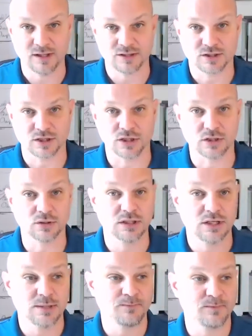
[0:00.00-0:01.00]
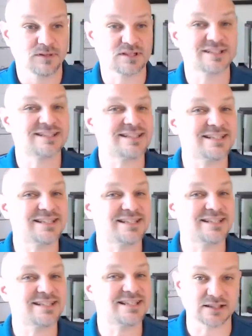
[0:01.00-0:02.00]
So
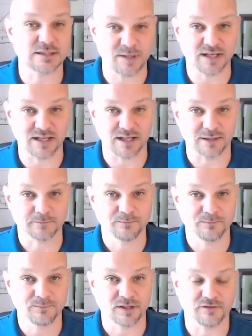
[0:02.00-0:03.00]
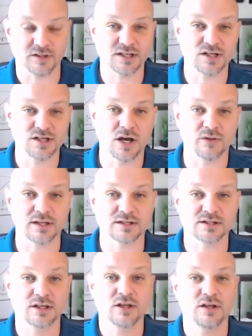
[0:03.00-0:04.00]
statistically speaking, if you didn't know this,